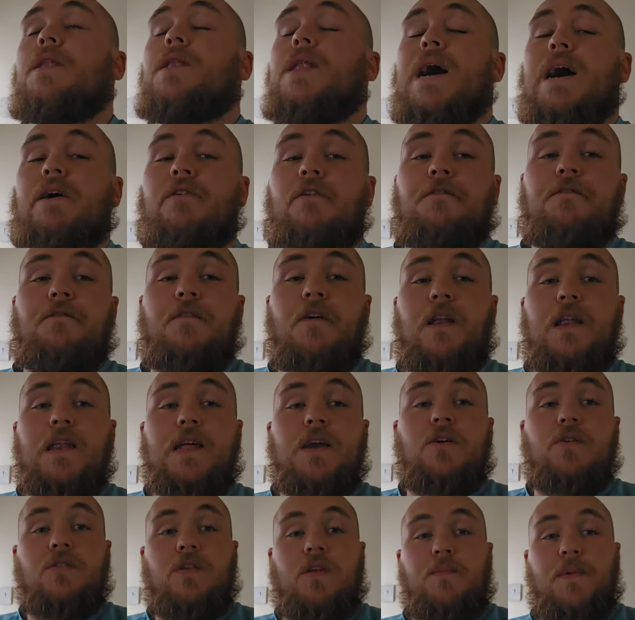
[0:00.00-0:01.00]
Now I
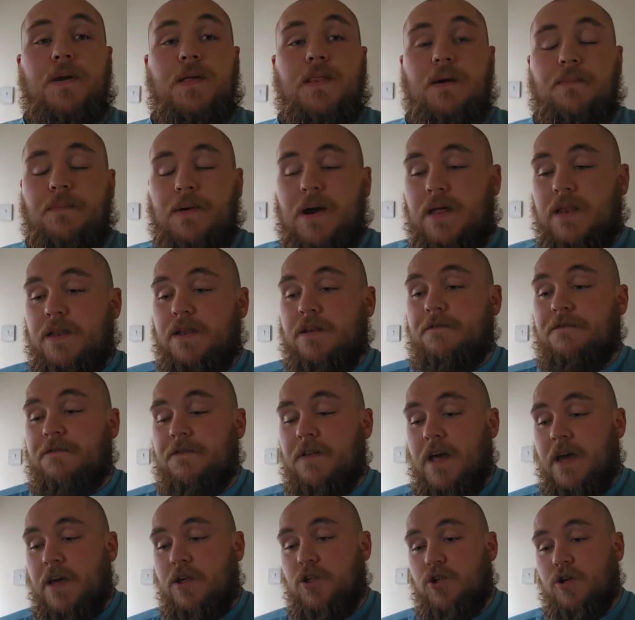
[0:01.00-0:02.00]
finally got to meet the man in the
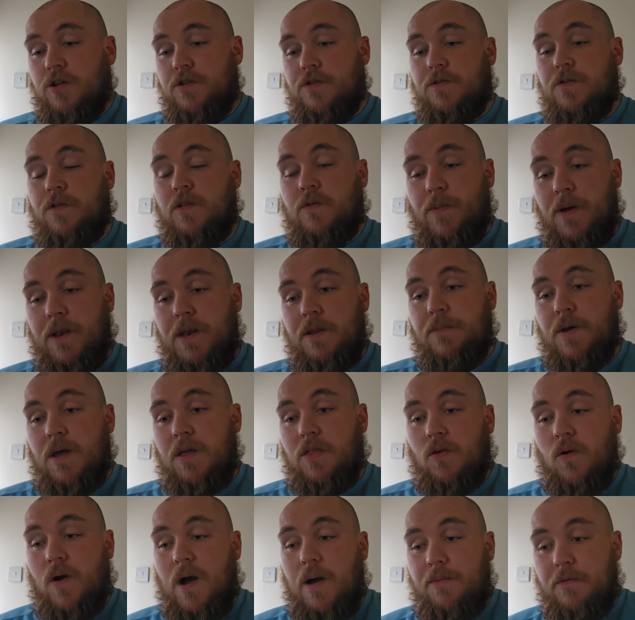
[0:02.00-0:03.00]
flesh and spend a bit
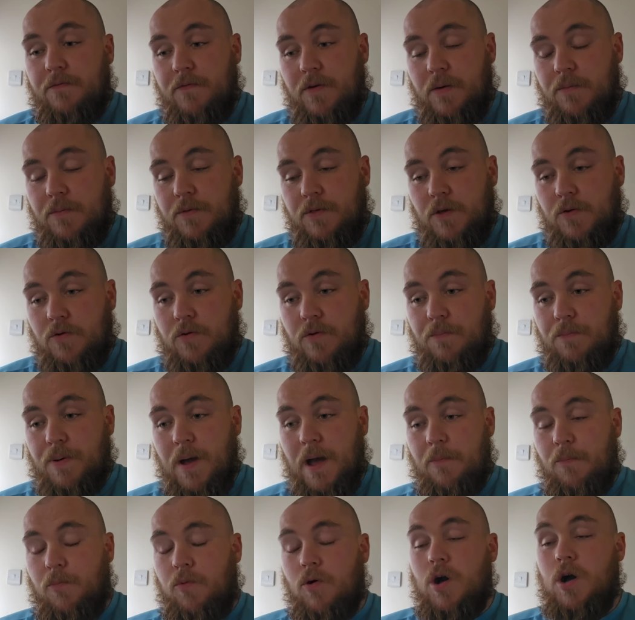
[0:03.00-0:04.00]
of time with him and do some
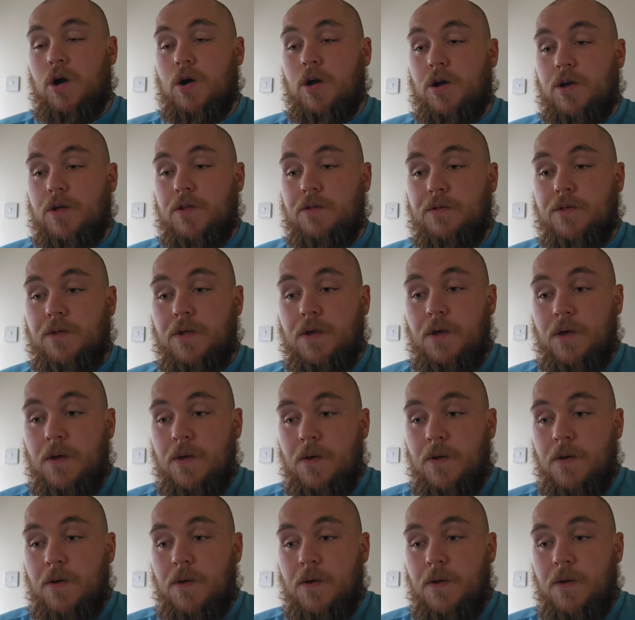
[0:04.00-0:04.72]
pad work and